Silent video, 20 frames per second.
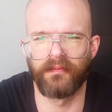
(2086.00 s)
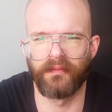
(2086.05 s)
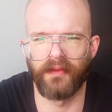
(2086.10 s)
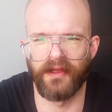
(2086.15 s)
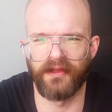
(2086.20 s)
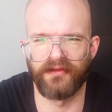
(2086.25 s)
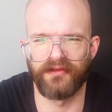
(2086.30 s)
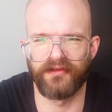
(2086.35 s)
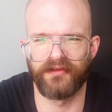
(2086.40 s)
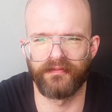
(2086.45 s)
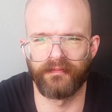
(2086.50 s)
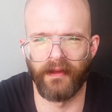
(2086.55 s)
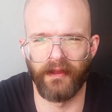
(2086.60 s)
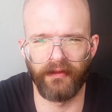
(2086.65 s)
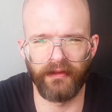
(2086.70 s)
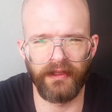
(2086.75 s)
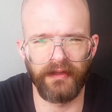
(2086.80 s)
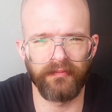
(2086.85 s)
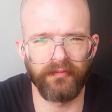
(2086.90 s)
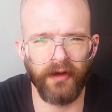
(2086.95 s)
best
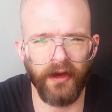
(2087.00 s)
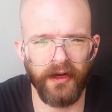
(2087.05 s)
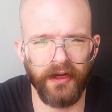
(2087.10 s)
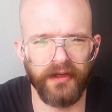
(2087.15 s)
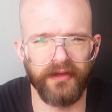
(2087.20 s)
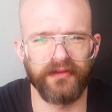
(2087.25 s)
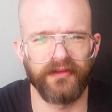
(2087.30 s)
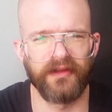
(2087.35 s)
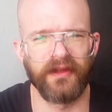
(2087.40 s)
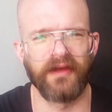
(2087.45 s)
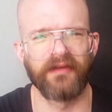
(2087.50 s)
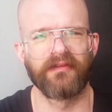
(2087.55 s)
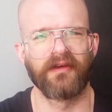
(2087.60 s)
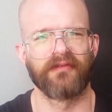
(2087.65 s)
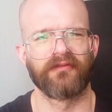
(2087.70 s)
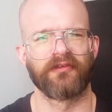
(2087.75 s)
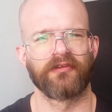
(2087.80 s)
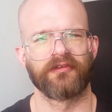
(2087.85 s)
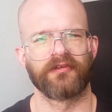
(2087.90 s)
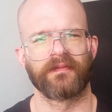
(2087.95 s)
smelling products that I've
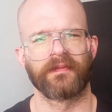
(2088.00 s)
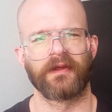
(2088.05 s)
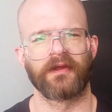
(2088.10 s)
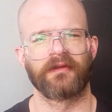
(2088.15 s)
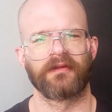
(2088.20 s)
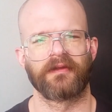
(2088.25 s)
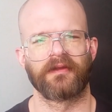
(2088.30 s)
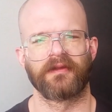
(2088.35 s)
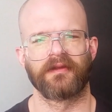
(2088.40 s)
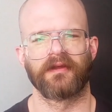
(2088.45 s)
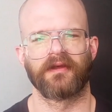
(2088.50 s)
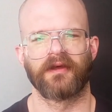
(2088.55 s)
ever smelled.